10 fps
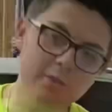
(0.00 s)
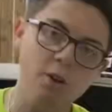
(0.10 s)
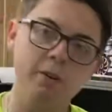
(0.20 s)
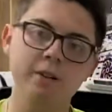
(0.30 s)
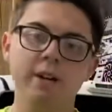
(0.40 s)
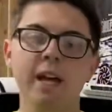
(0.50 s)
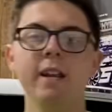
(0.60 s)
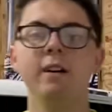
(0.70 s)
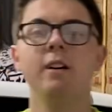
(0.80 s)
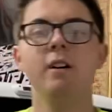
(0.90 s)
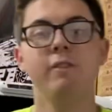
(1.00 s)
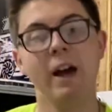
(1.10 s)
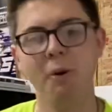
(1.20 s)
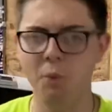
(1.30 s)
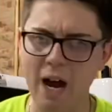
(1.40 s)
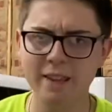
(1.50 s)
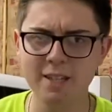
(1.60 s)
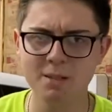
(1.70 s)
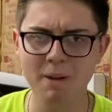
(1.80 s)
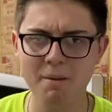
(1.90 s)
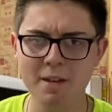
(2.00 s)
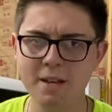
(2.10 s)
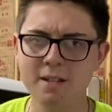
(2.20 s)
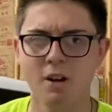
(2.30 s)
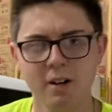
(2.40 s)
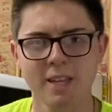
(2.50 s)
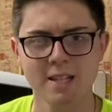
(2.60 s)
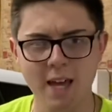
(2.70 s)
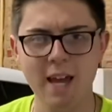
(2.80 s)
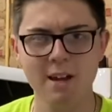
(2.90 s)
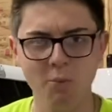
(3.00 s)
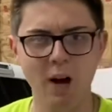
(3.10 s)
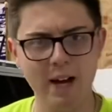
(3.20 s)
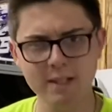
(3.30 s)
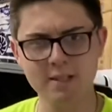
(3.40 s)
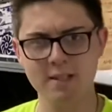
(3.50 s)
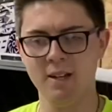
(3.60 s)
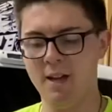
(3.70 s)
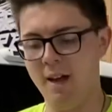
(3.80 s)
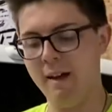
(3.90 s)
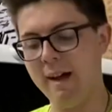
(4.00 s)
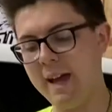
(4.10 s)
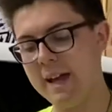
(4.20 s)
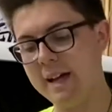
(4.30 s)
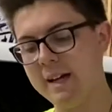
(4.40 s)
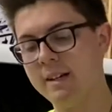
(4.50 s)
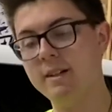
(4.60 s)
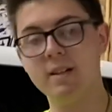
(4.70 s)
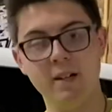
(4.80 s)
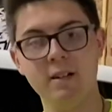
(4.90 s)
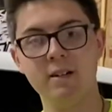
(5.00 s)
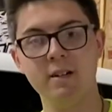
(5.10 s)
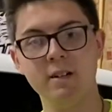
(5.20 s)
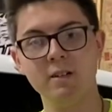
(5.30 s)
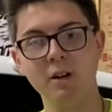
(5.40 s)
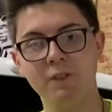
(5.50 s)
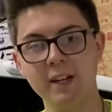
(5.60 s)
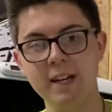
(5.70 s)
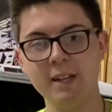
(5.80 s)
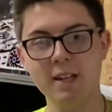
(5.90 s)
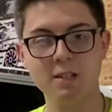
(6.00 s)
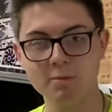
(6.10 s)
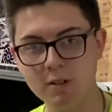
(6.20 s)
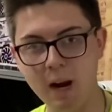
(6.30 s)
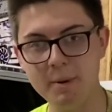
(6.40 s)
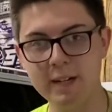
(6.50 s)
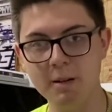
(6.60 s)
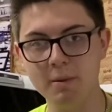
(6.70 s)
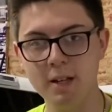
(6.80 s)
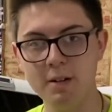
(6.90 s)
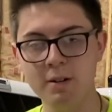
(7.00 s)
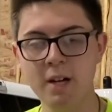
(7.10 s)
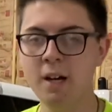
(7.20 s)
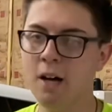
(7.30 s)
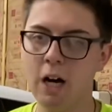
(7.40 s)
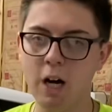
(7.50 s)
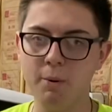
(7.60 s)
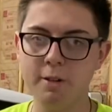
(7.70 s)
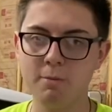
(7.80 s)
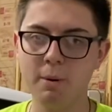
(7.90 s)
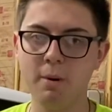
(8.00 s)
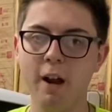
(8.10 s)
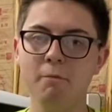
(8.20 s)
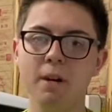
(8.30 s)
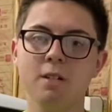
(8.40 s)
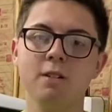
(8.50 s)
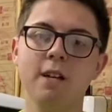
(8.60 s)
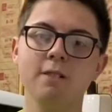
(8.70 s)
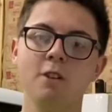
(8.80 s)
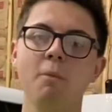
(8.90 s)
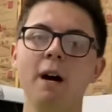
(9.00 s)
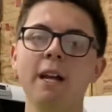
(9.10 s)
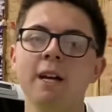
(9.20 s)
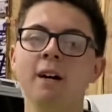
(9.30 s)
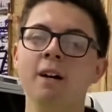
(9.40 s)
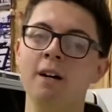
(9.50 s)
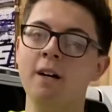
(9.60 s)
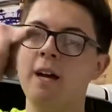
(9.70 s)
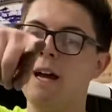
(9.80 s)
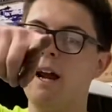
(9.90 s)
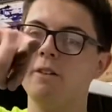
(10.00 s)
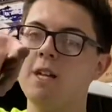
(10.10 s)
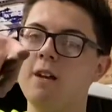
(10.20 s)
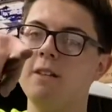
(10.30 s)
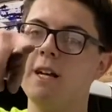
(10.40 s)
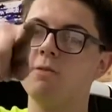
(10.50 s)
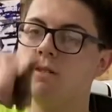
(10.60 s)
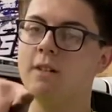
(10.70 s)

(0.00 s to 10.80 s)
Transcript: and roll a little edit of how wide this baby is on these 8 wides. And Don't forget, hit that subscribe button down below. Always remember, everybody starts out as nobody. And I'll see you in the next one.